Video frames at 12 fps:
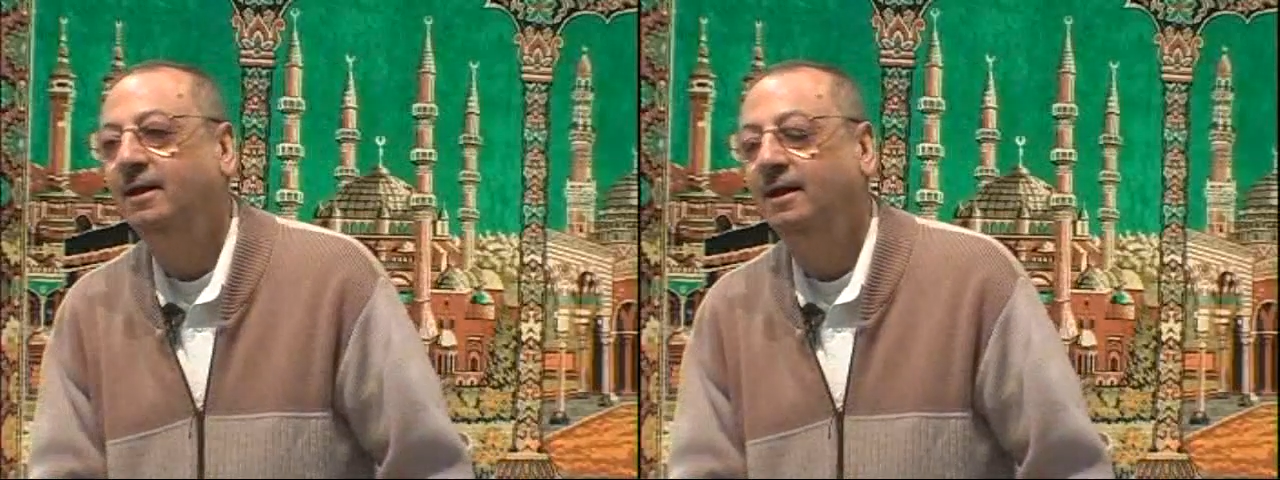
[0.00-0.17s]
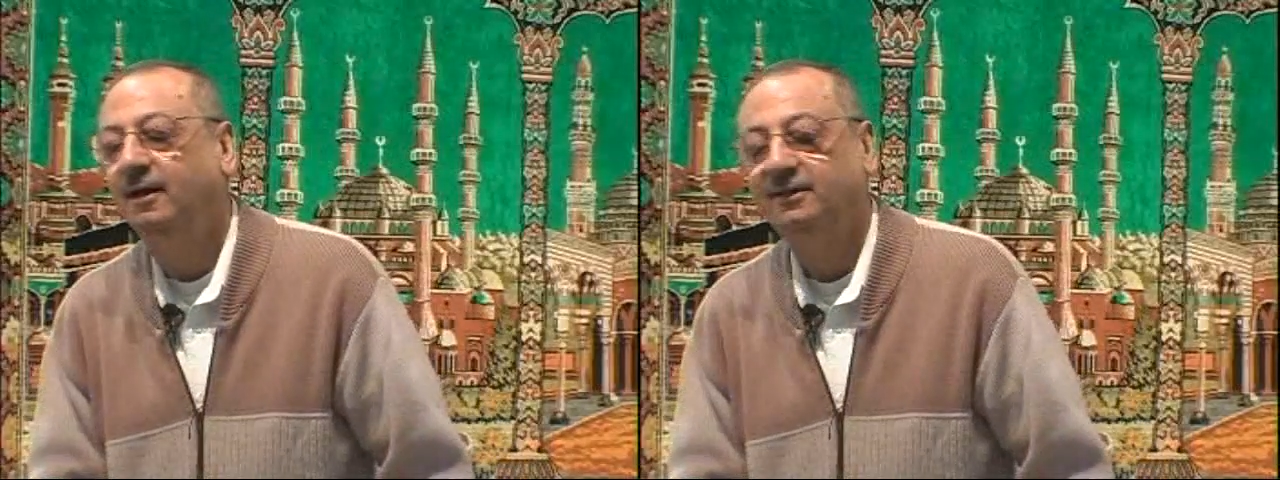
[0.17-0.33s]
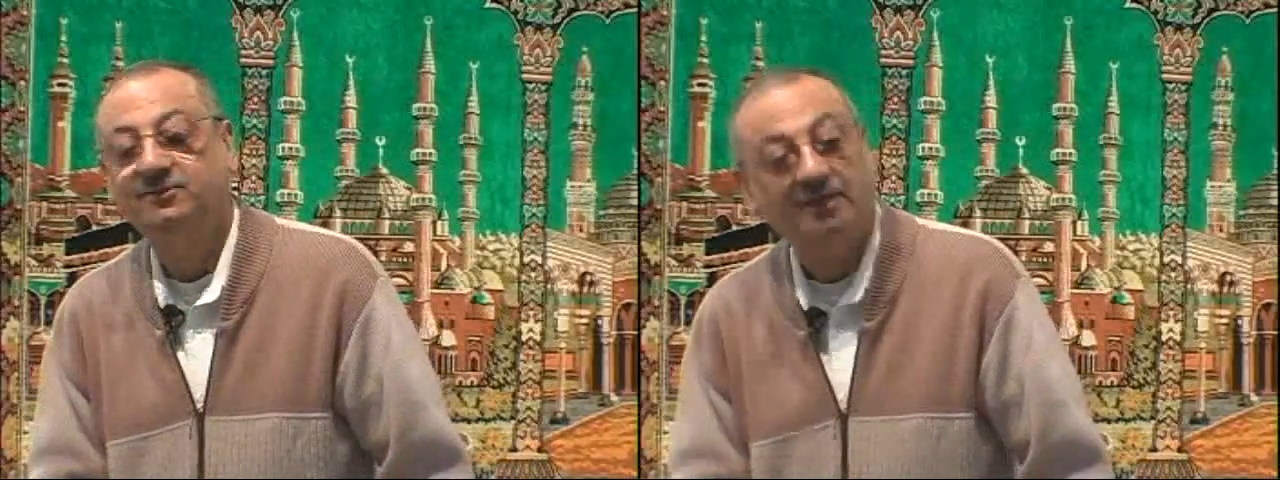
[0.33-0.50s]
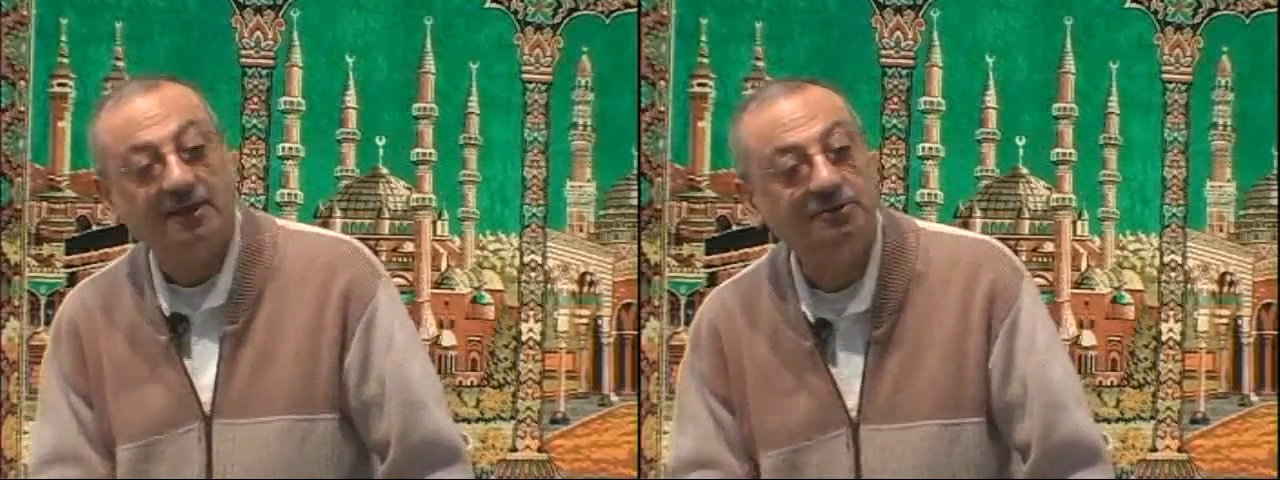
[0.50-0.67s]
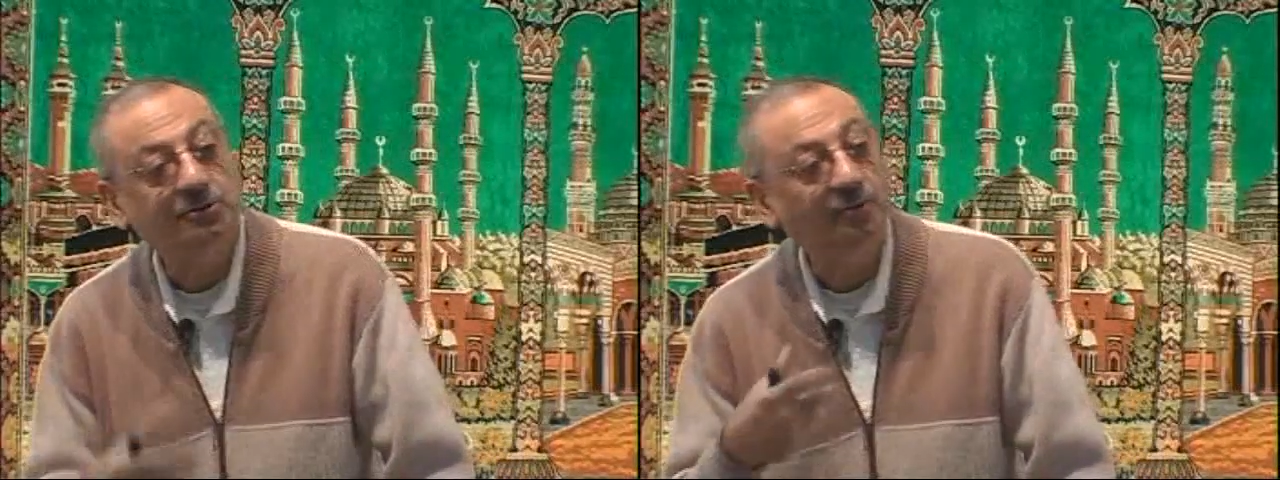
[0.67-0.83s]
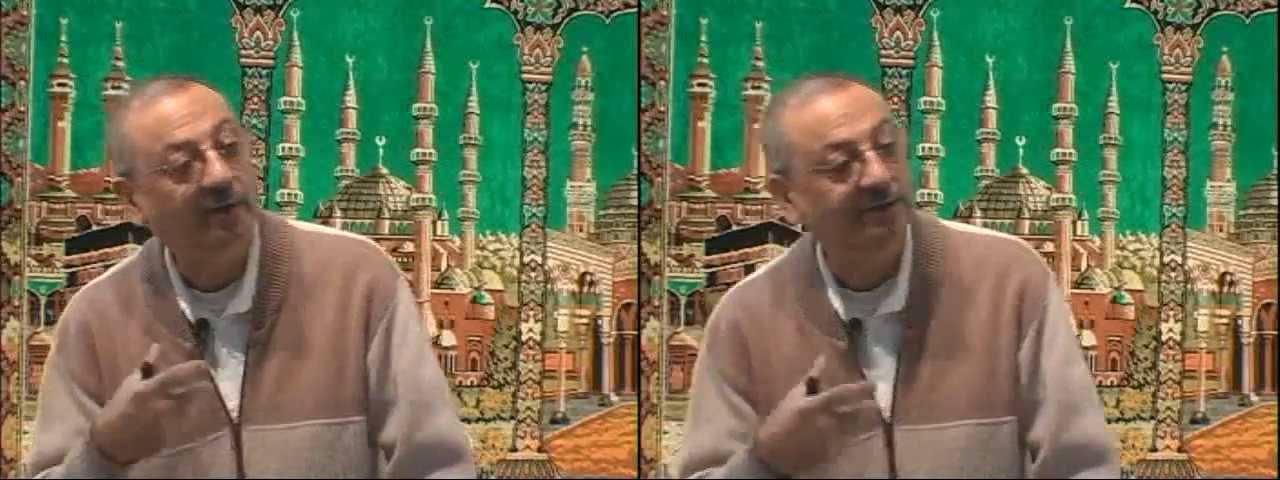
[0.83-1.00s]
sense
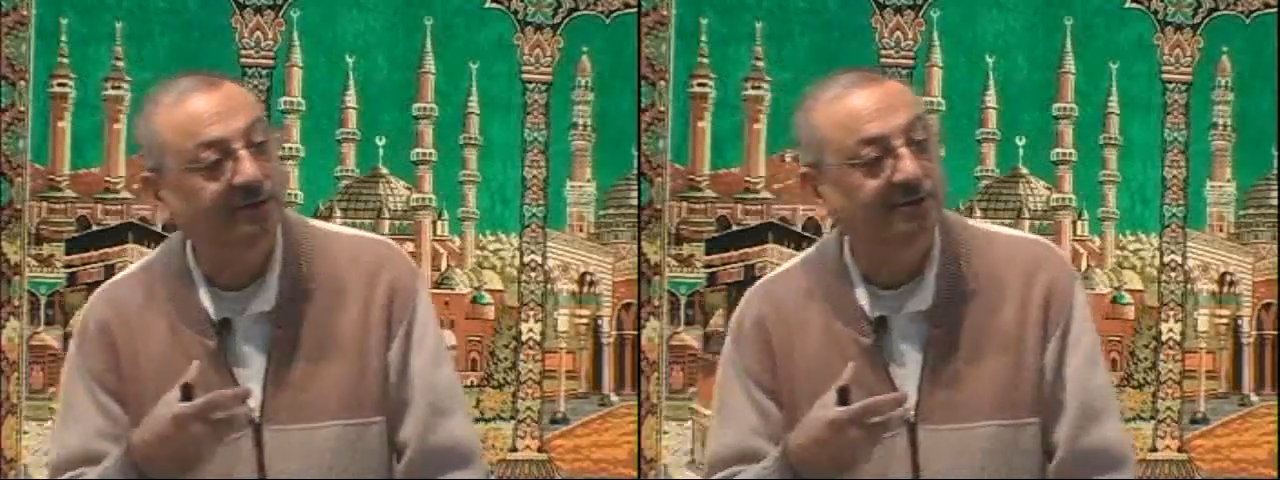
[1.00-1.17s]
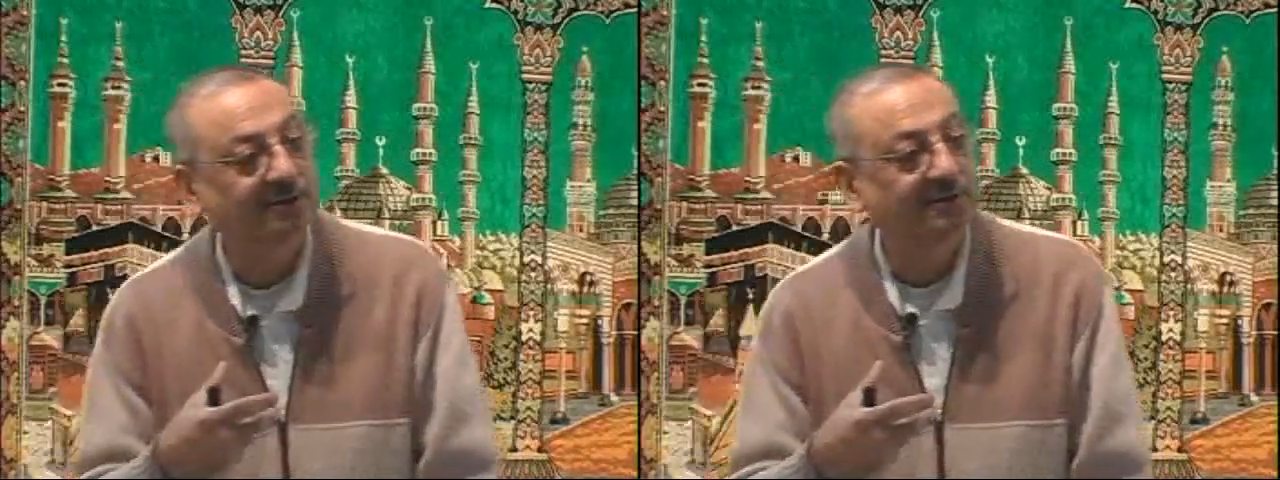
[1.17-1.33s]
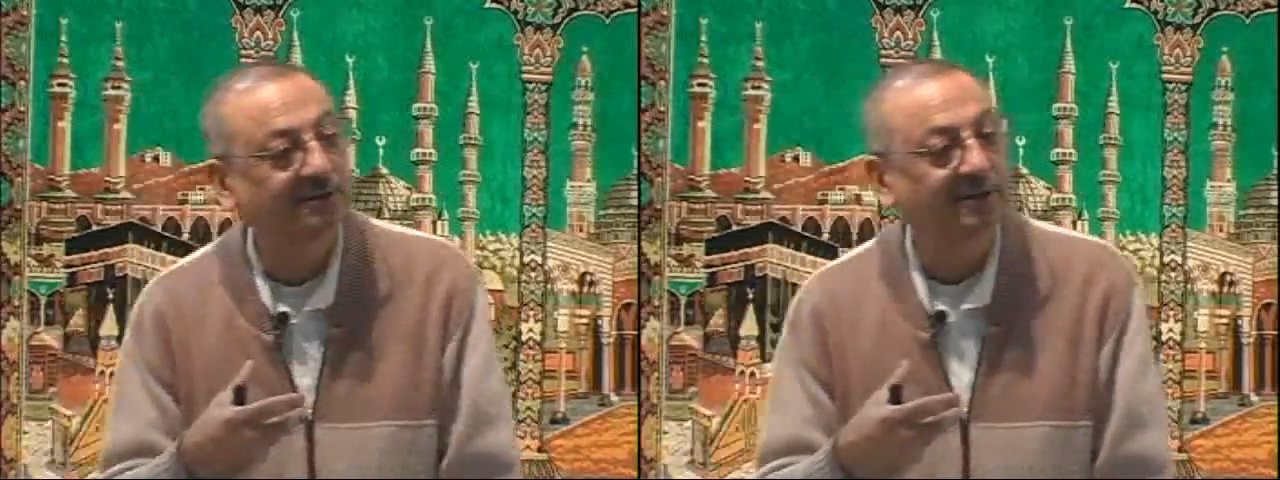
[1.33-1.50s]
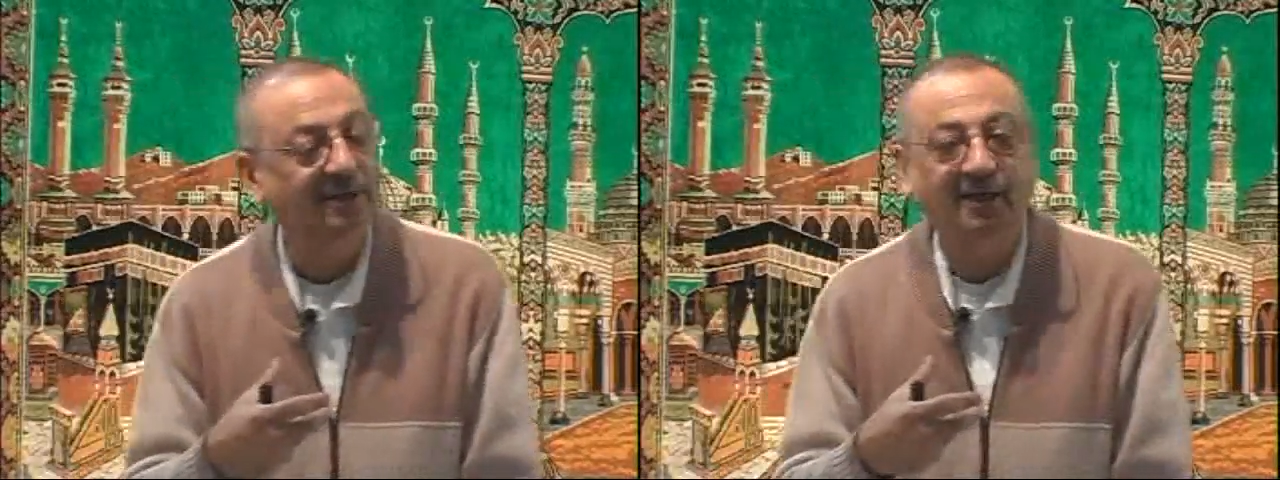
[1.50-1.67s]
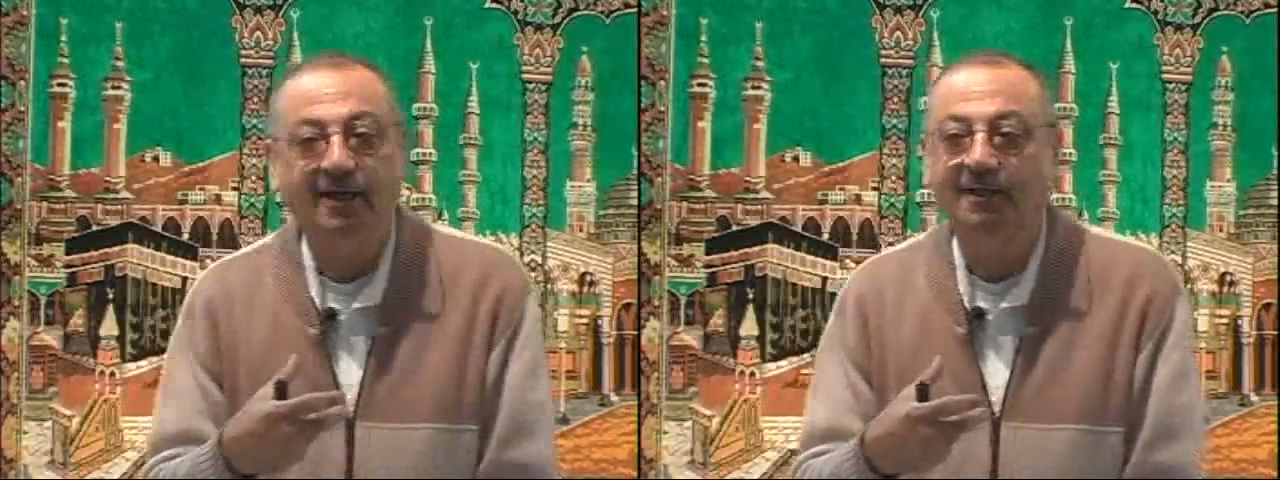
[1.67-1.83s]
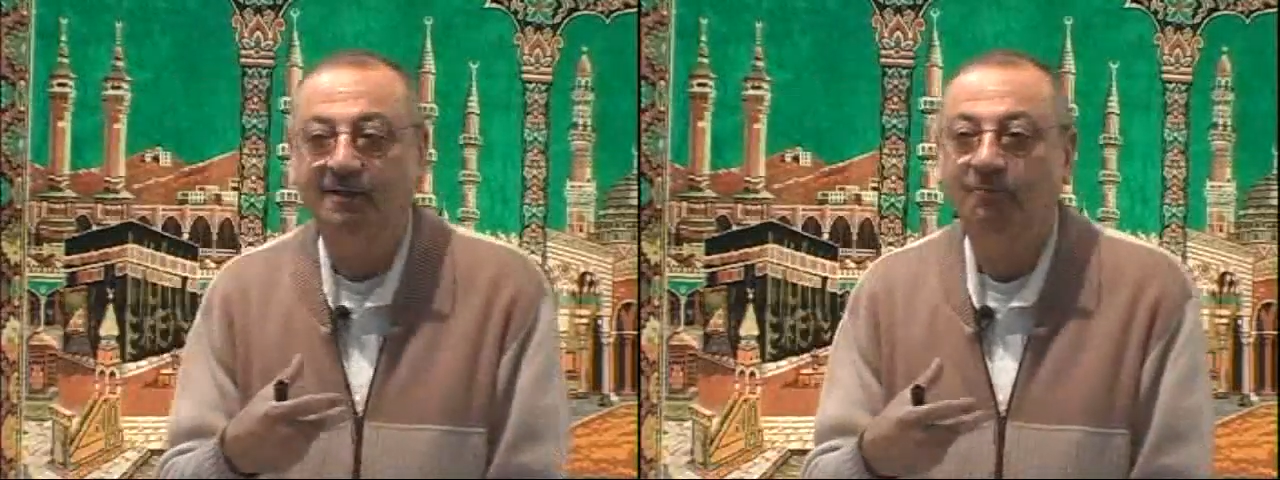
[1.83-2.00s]
to us,
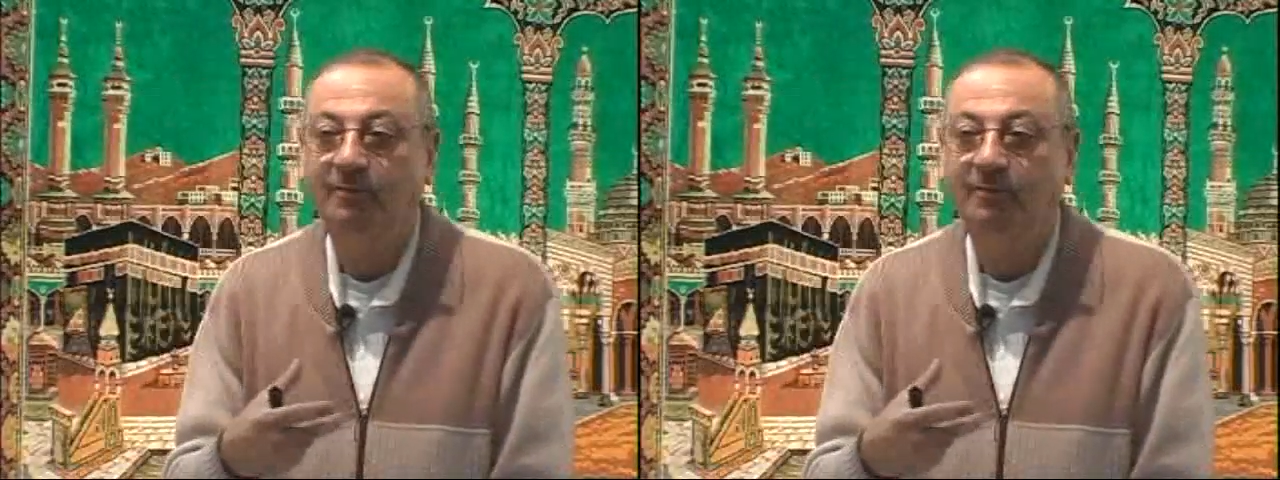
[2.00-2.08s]
and we